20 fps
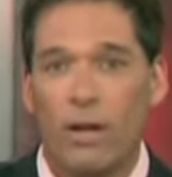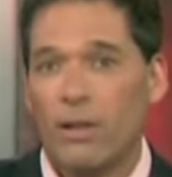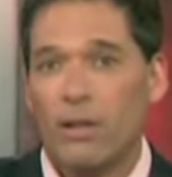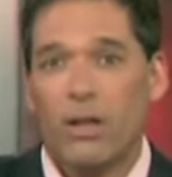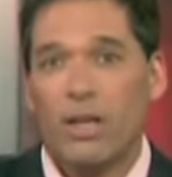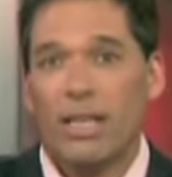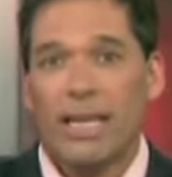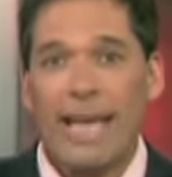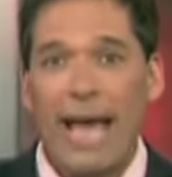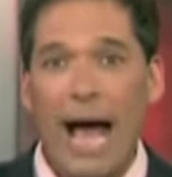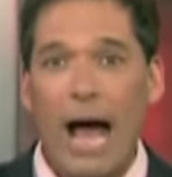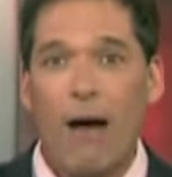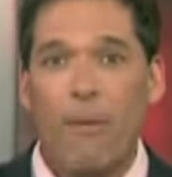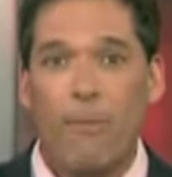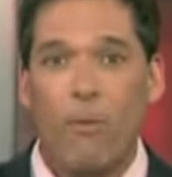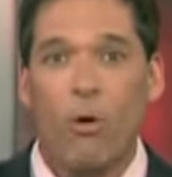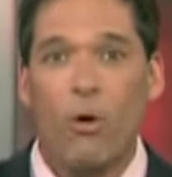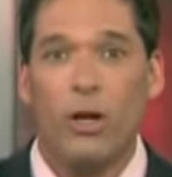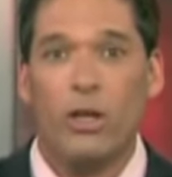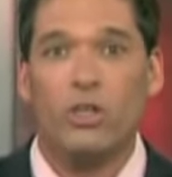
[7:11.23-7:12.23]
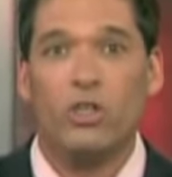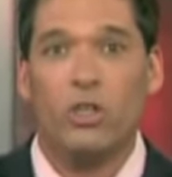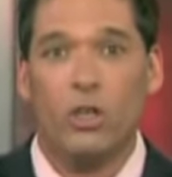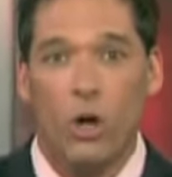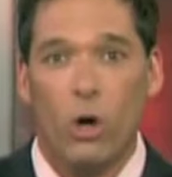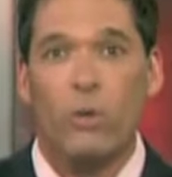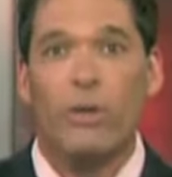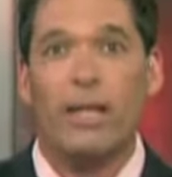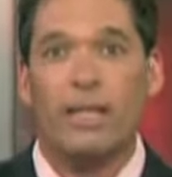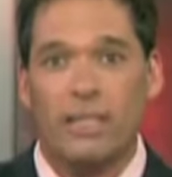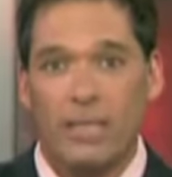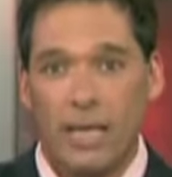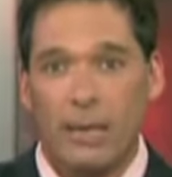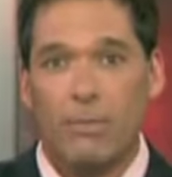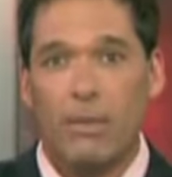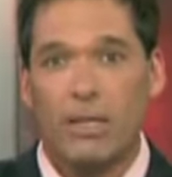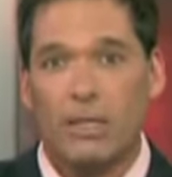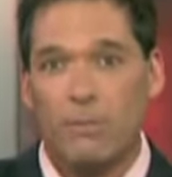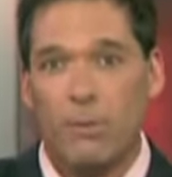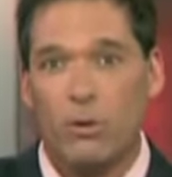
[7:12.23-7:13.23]
Oh, look at the Cowboys. You know, that
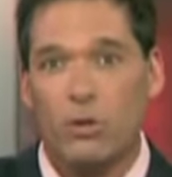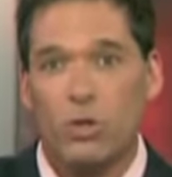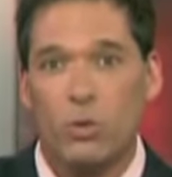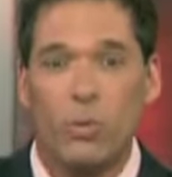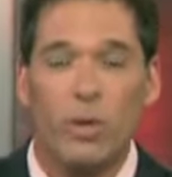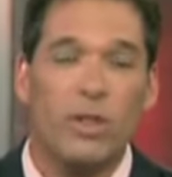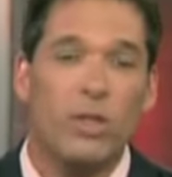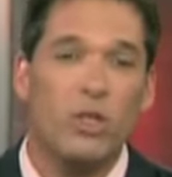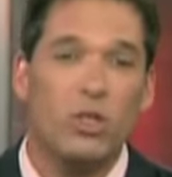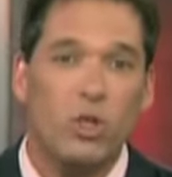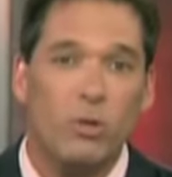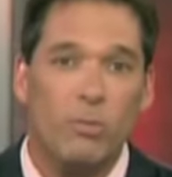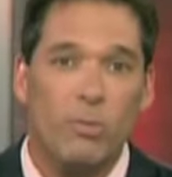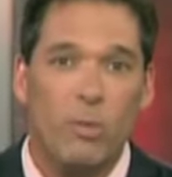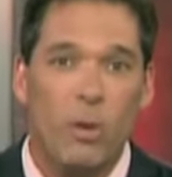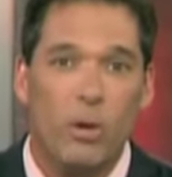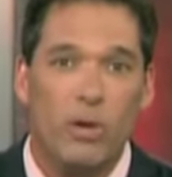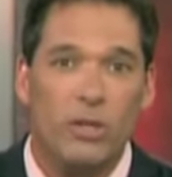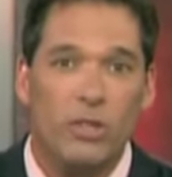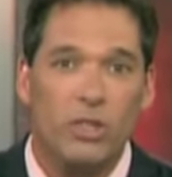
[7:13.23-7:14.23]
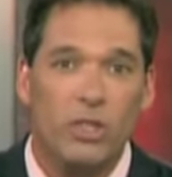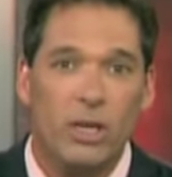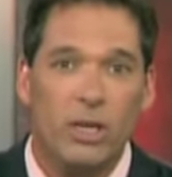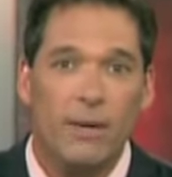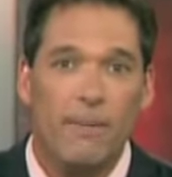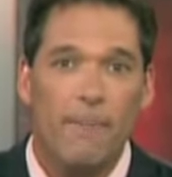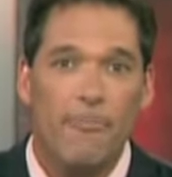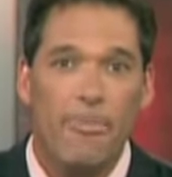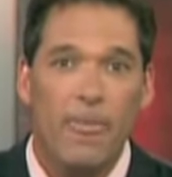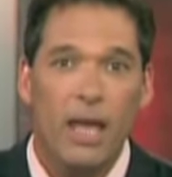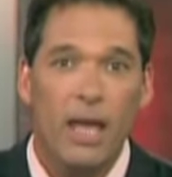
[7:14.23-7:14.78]
team that's supposed to win the Super Bowl this year.